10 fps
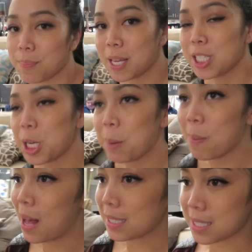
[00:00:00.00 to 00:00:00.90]
it PJ
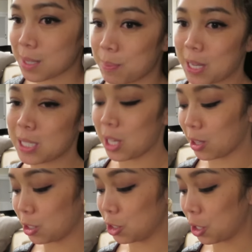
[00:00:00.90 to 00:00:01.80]
Masks because on
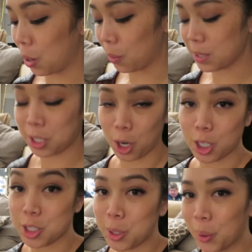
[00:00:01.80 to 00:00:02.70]
the show, it's a
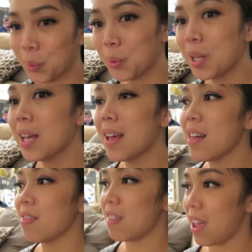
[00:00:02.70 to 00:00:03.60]
cartoon.
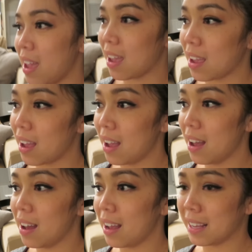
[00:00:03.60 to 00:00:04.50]

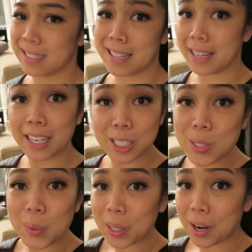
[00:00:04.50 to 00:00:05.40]
I guess I get
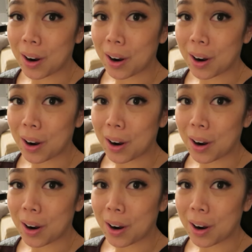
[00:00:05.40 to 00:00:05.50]
into a